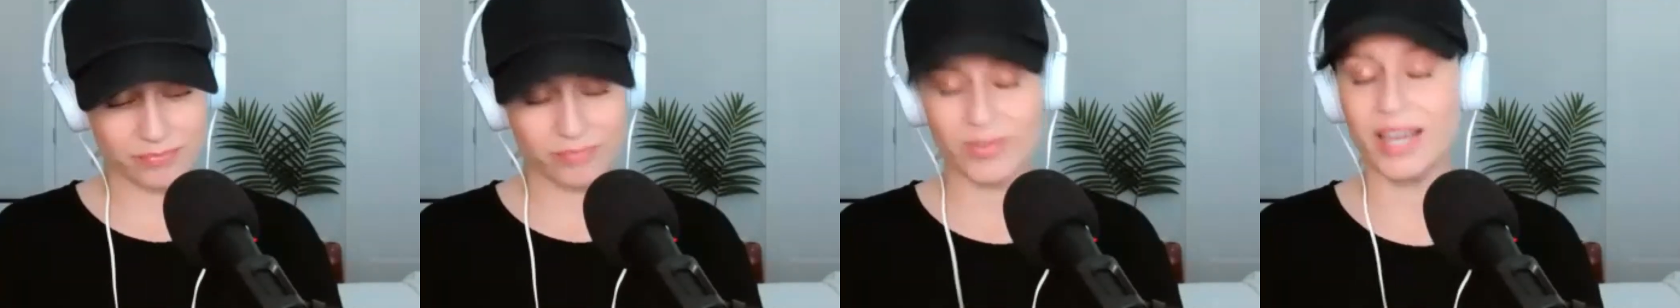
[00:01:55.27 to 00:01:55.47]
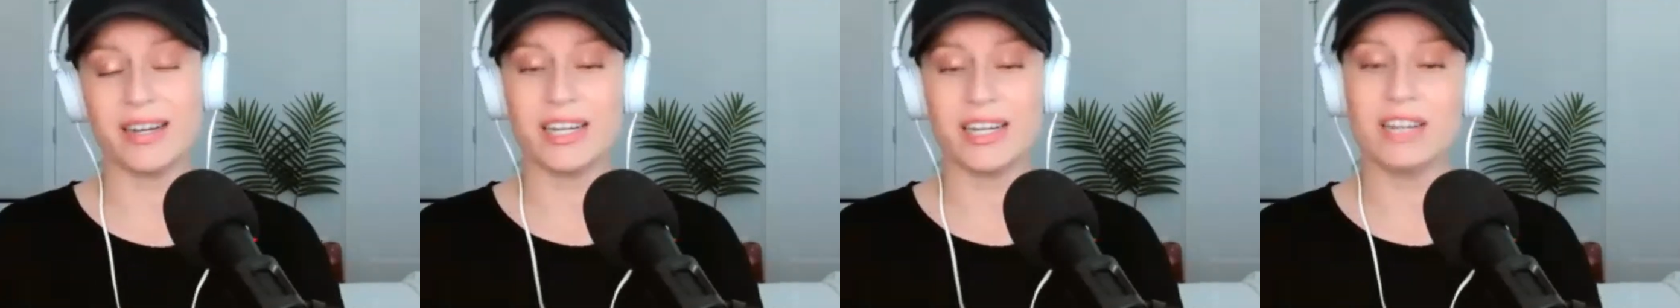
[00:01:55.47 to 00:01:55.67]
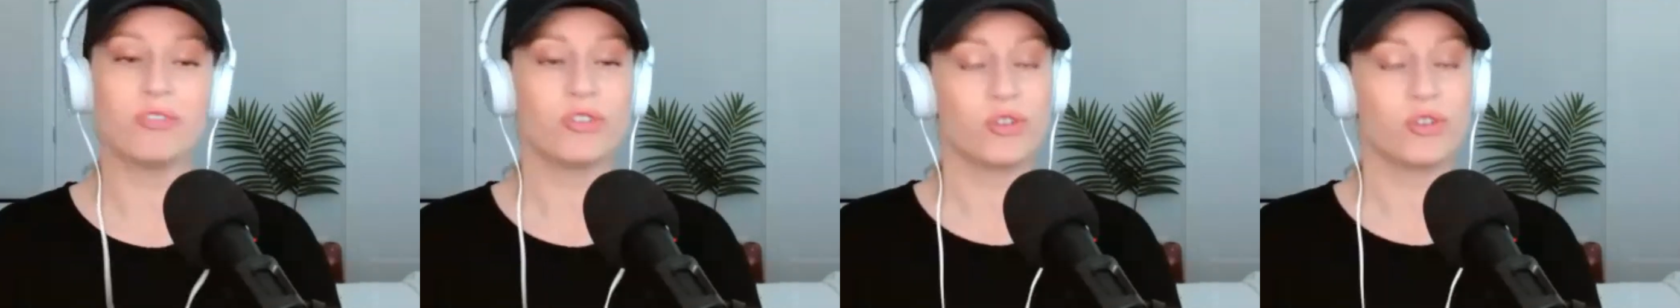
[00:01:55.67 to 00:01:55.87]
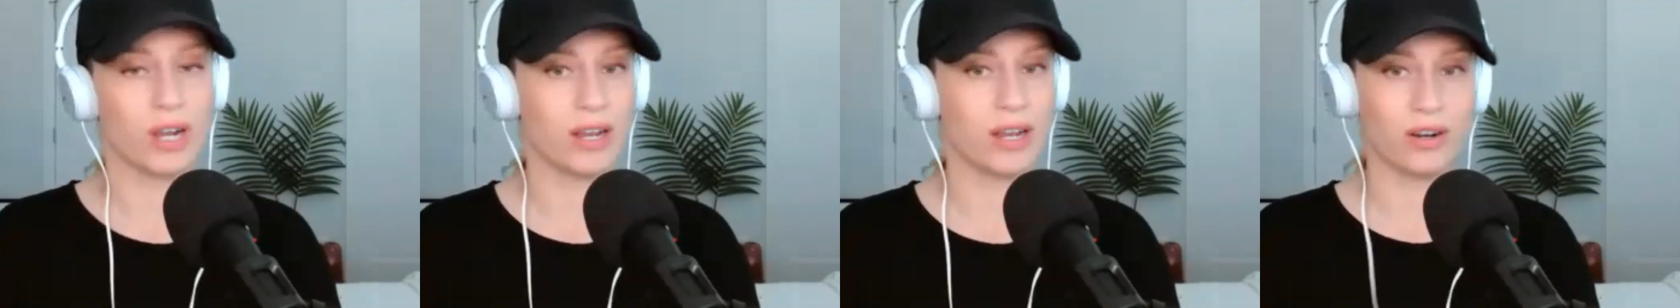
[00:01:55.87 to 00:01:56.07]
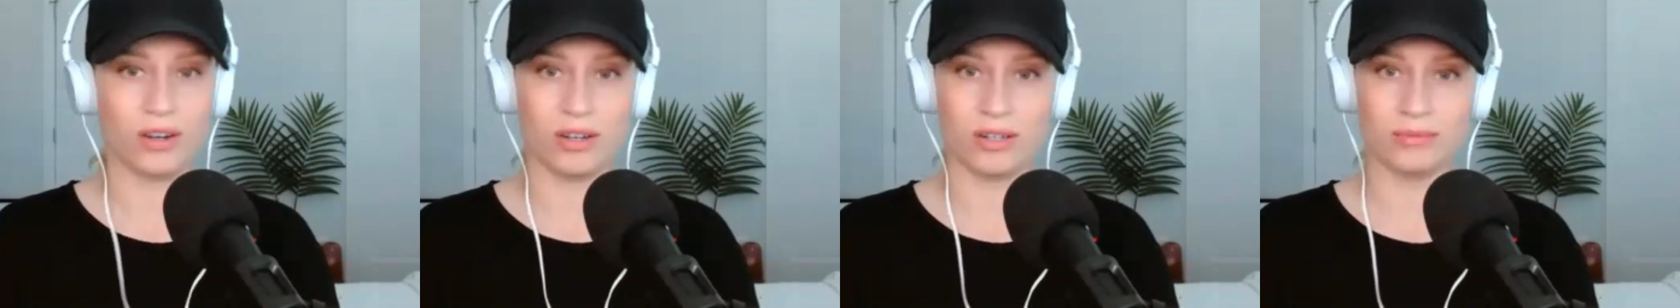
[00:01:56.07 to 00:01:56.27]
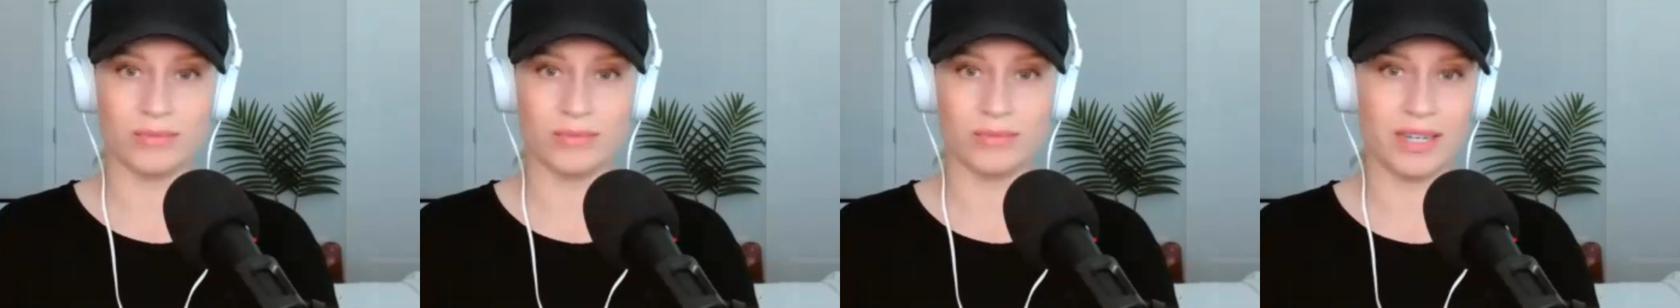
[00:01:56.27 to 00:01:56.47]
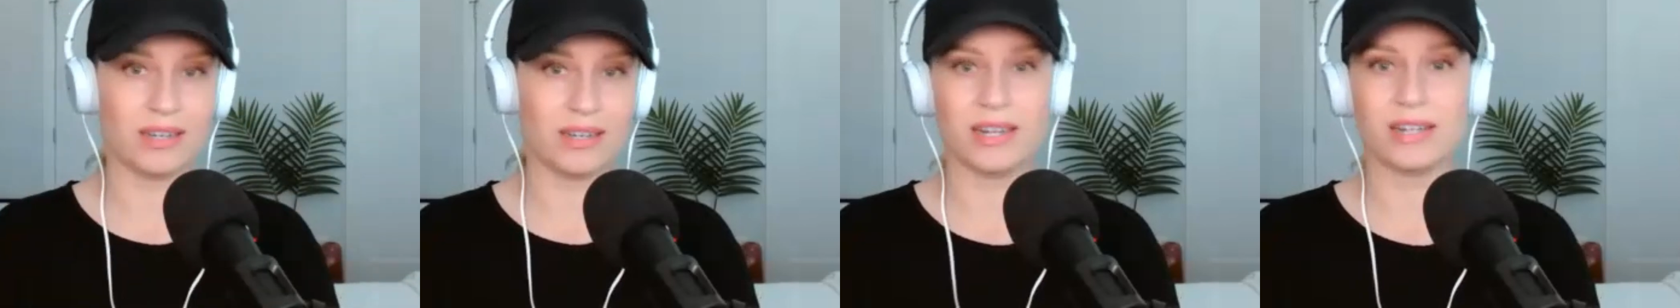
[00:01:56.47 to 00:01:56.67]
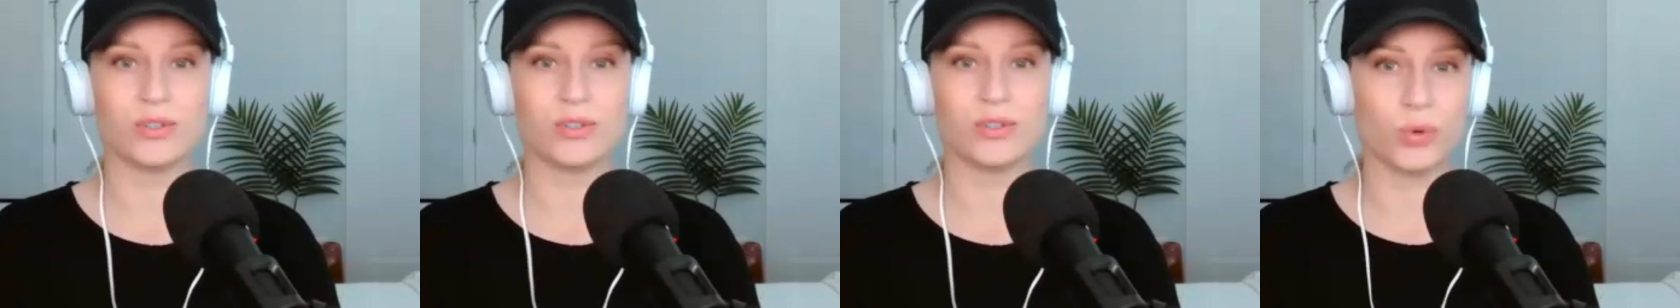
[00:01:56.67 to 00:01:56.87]
I didn't even try at all. I
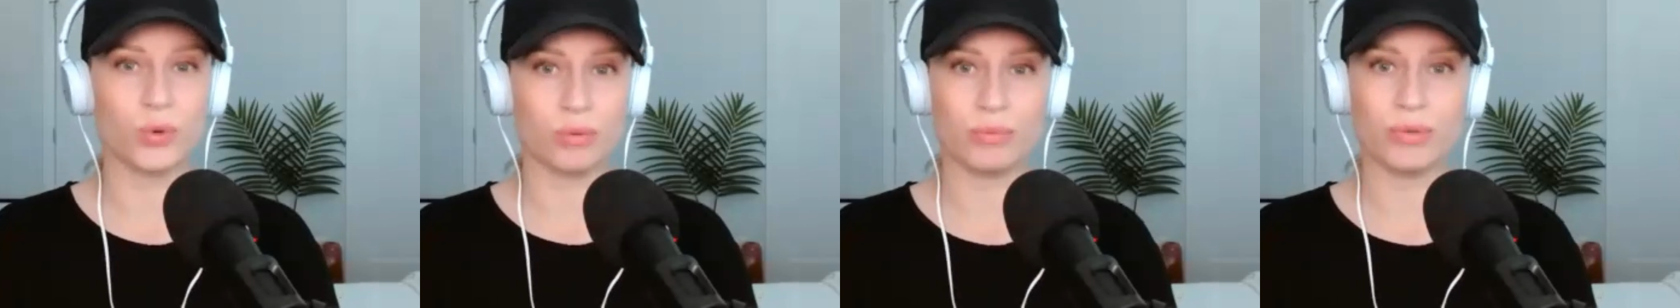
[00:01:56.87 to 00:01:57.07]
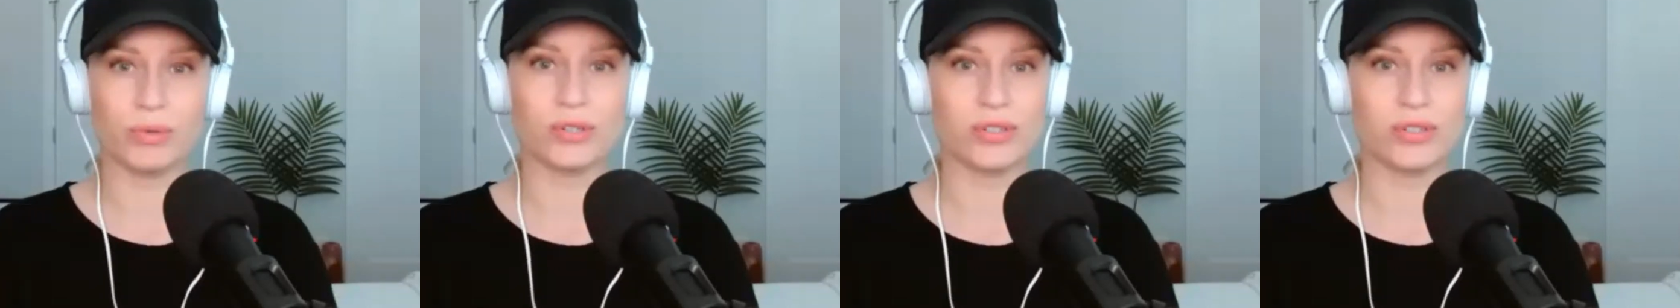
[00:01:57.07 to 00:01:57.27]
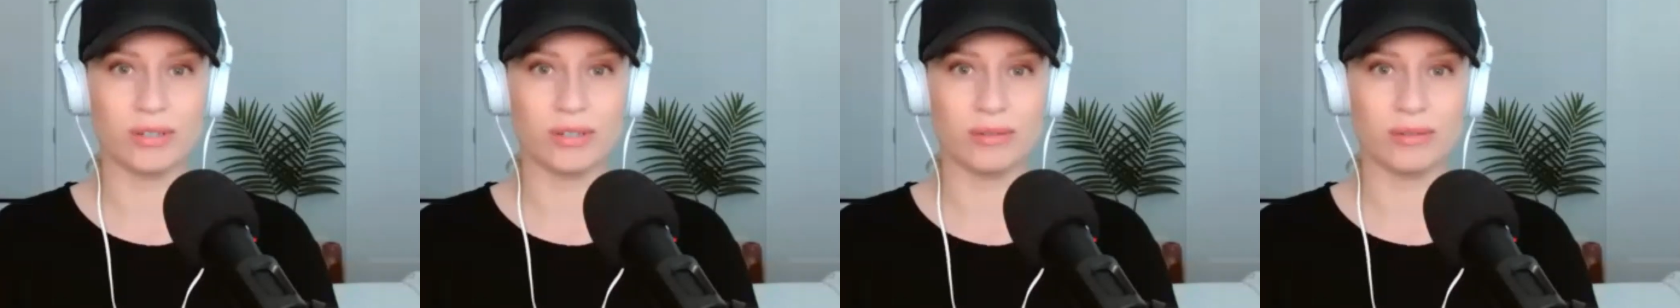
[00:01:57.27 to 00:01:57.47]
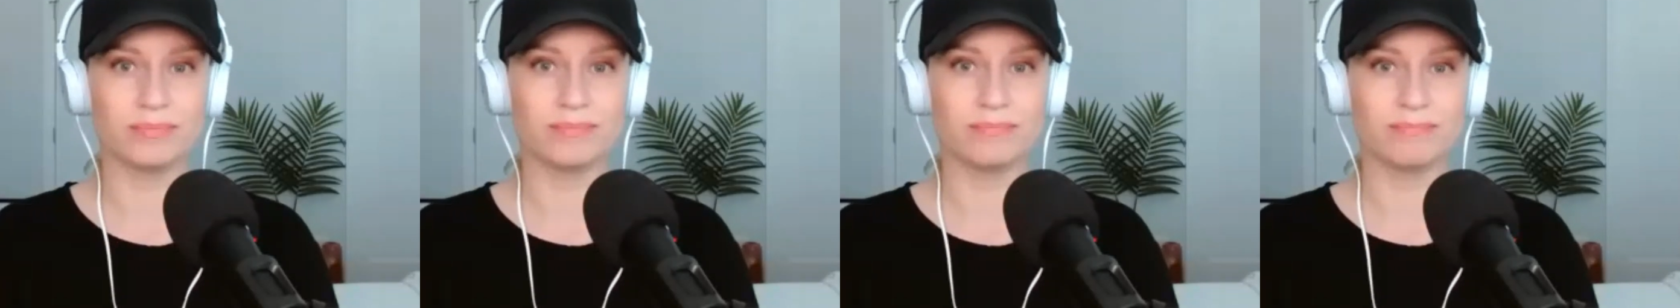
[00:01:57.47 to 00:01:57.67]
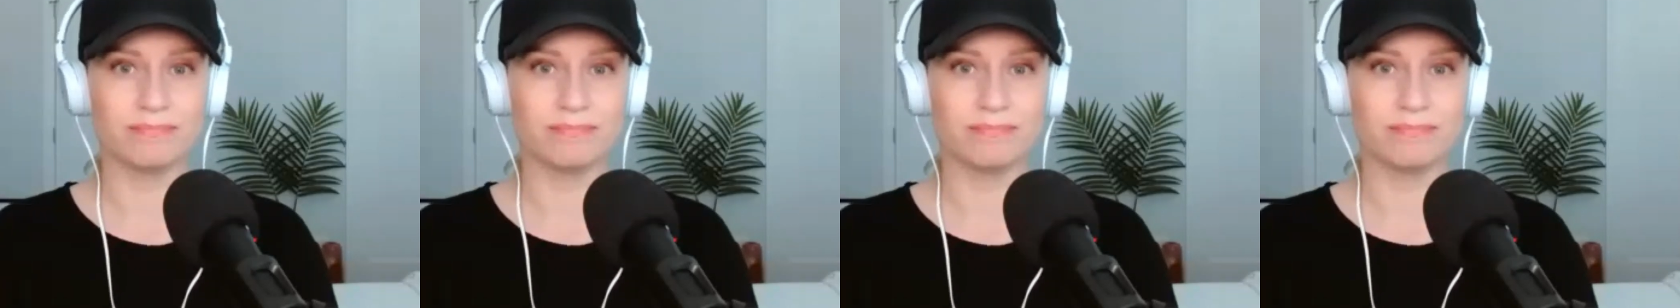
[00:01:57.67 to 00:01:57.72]
didn't ask one person.